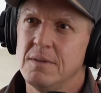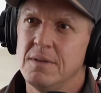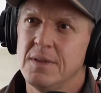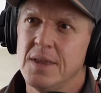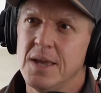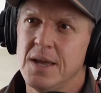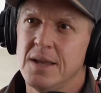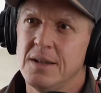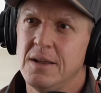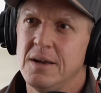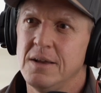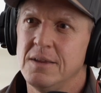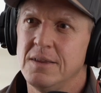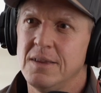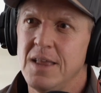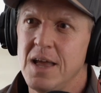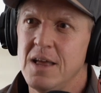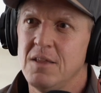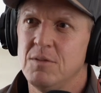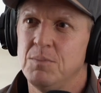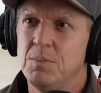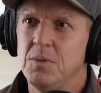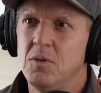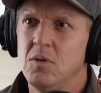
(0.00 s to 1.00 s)
They had like
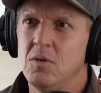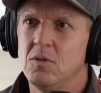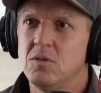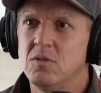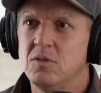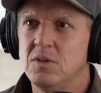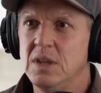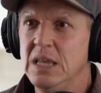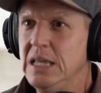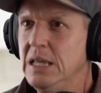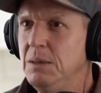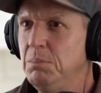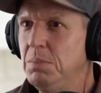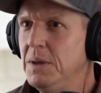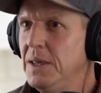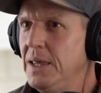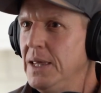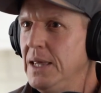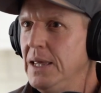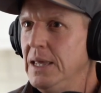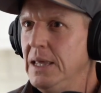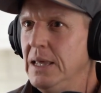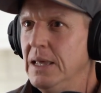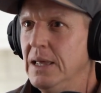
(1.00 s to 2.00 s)
Deathbox,
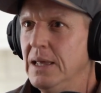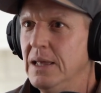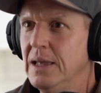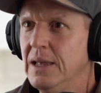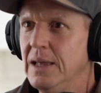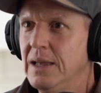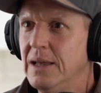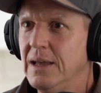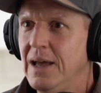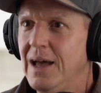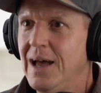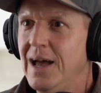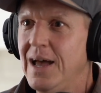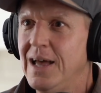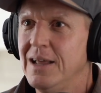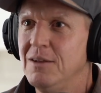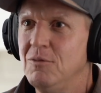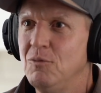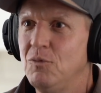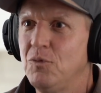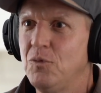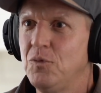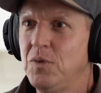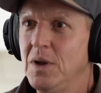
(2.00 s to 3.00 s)
DB,
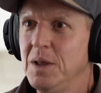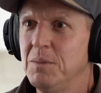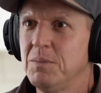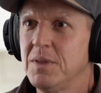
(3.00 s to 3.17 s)
and Flip.